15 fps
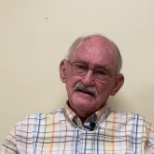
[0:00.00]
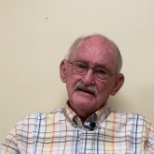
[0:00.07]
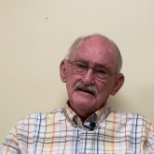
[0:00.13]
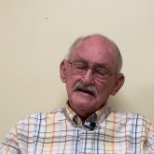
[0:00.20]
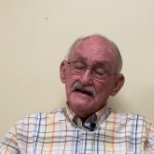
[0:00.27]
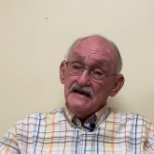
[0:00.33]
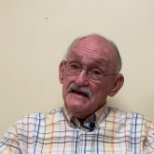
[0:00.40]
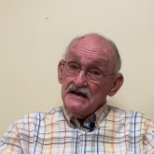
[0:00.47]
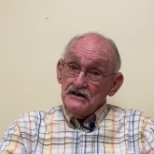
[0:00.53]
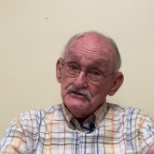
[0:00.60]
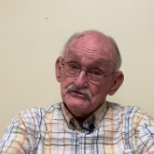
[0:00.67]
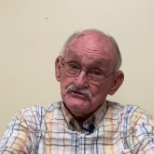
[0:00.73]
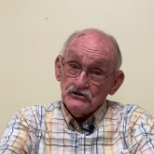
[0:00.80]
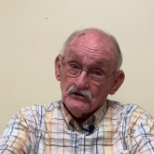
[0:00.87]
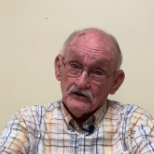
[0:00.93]
He
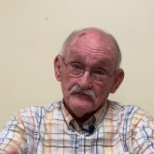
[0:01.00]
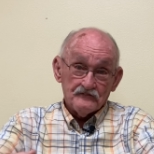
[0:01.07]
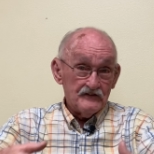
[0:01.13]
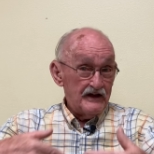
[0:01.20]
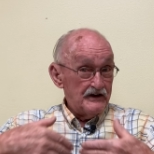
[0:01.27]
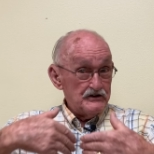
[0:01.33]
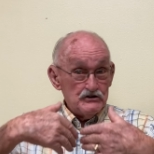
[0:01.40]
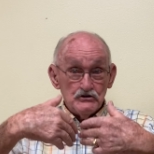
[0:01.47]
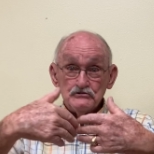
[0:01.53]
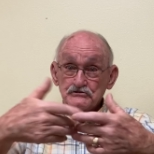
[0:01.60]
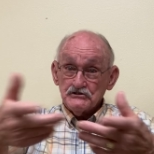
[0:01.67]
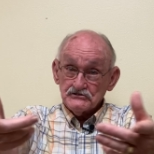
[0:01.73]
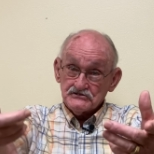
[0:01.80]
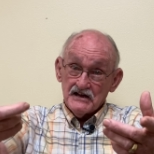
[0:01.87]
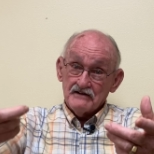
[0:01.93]
is your friend. You
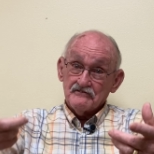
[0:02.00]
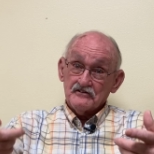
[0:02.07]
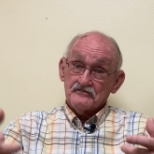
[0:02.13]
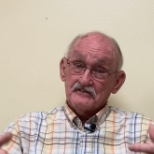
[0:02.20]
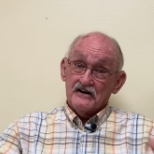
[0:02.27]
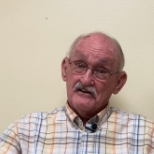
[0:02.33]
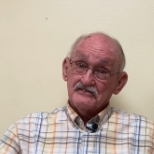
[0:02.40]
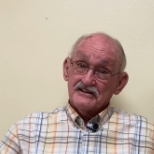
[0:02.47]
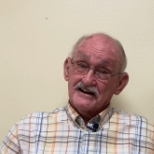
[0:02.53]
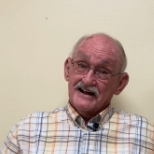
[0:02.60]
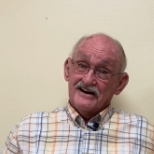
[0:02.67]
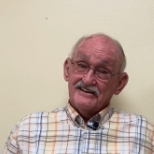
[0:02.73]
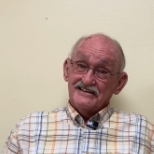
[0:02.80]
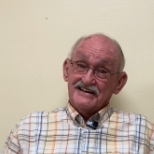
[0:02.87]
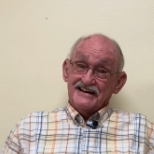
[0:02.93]
just haven't found it
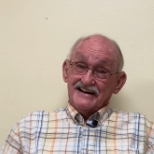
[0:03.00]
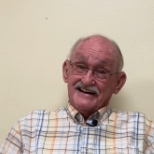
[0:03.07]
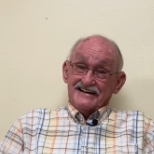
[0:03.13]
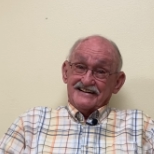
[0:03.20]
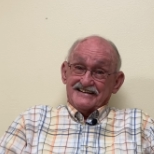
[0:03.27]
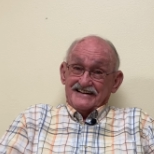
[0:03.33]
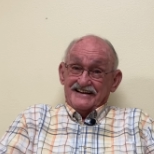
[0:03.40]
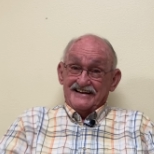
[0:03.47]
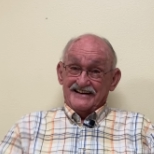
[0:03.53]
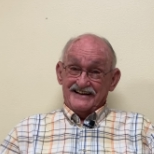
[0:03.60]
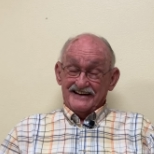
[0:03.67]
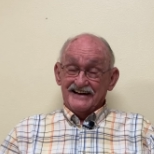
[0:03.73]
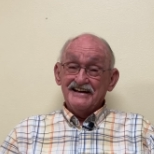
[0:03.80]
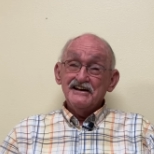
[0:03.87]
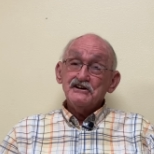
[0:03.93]
out
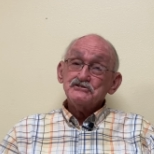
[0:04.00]
yet.